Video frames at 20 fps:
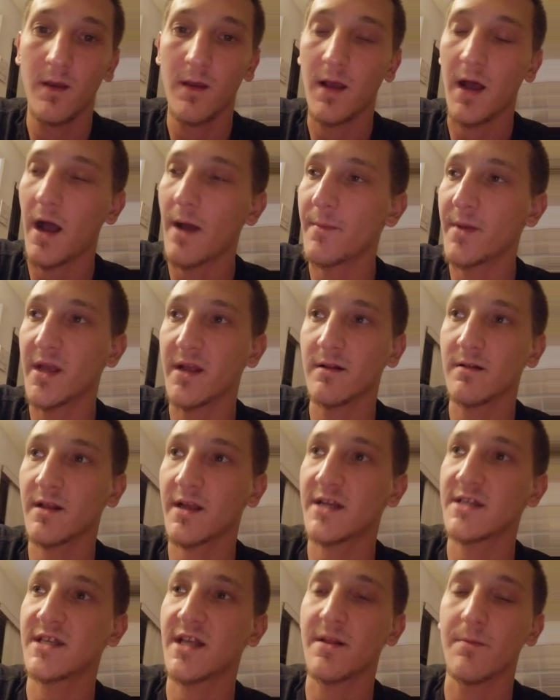I mean, like
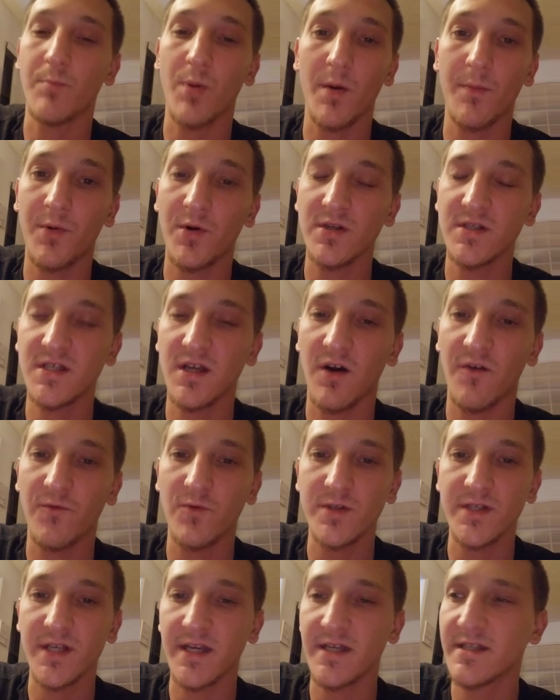I said, the bumper itself
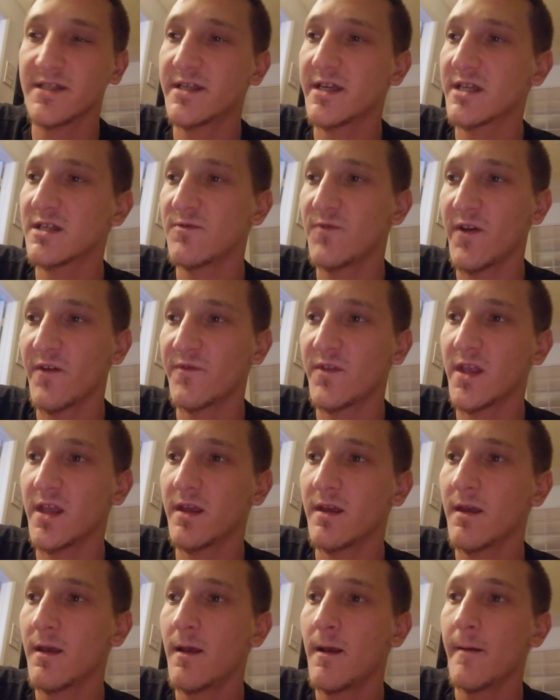was like $650,
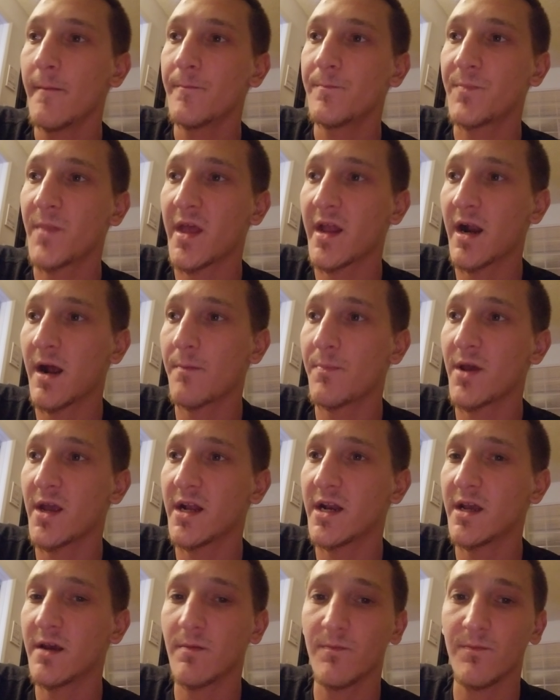and then I
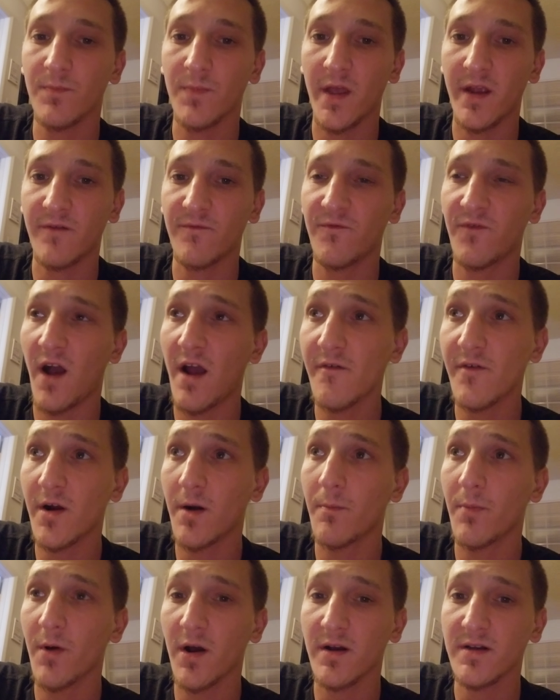paid him like
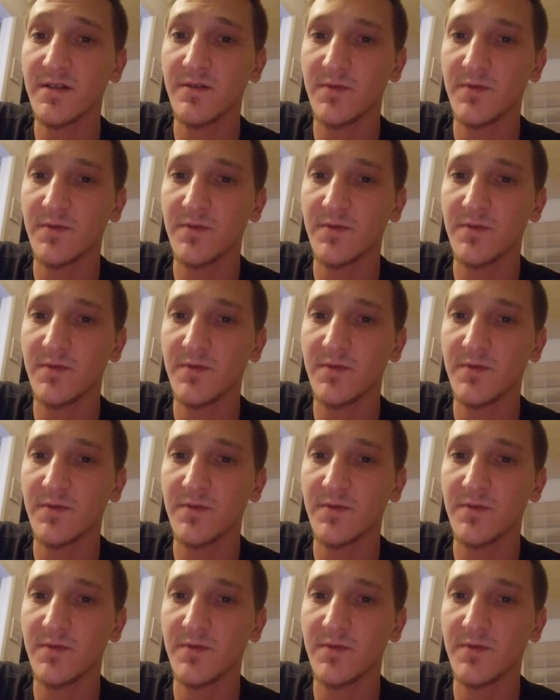$500.